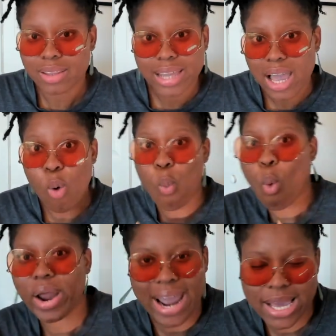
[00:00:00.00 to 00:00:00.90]
like a
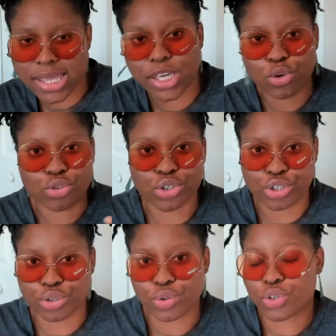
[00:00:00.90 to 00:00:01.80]
what I think you should
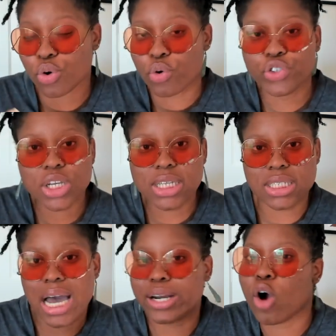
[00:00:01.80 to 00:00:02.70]
do. So coaching
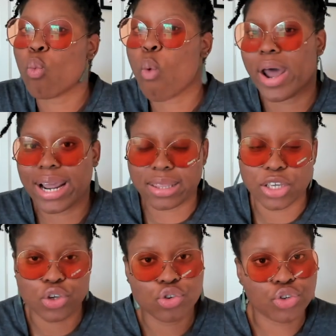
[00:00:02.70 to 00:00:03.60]
is not a what I
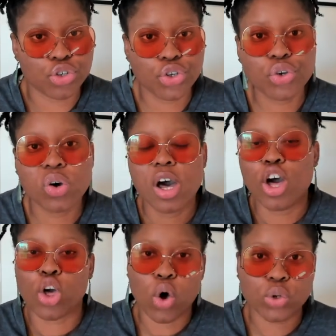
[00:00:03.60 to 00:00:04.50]
think you should do.
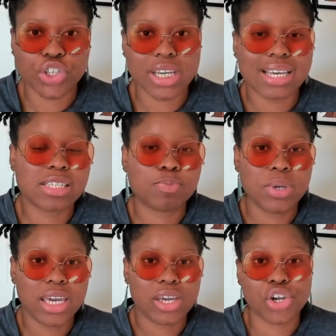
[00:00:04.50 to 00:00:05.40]
Coaching is
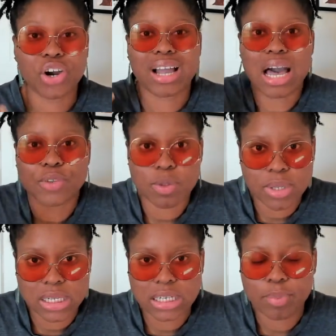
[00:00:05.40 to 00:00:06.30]
being your
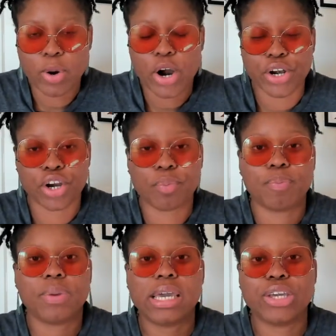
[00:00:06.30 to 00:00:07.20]
accountability partner,
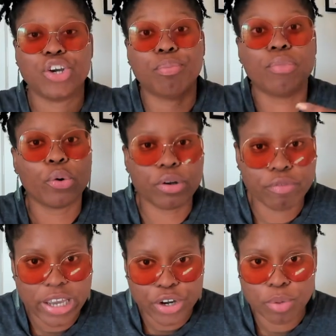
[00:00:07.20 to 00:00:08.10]
being your
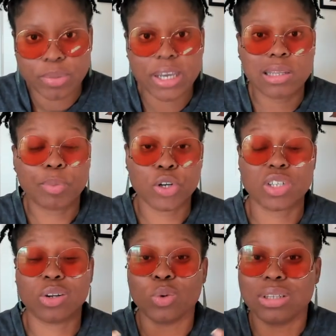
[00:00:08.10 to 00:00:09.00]
motivator, being the
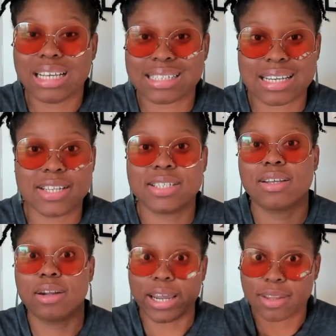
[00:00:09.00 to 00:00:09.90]
person who listens.
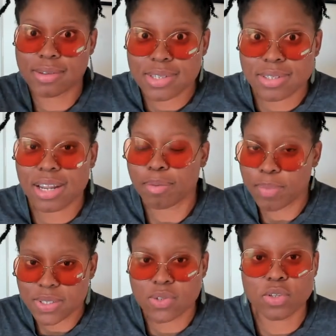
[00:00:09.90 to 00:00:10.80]
Like this is like,
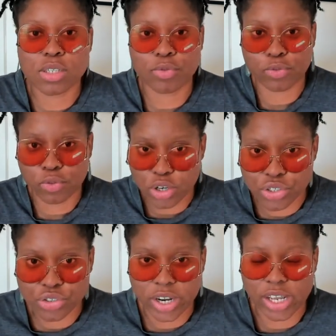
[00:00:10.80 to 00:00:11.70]
business is
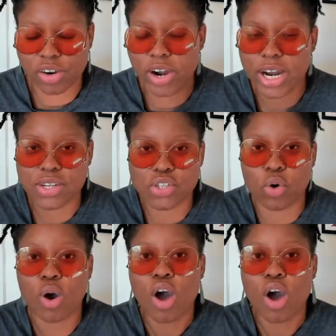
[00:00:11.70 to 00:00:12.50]
frustrating, right? So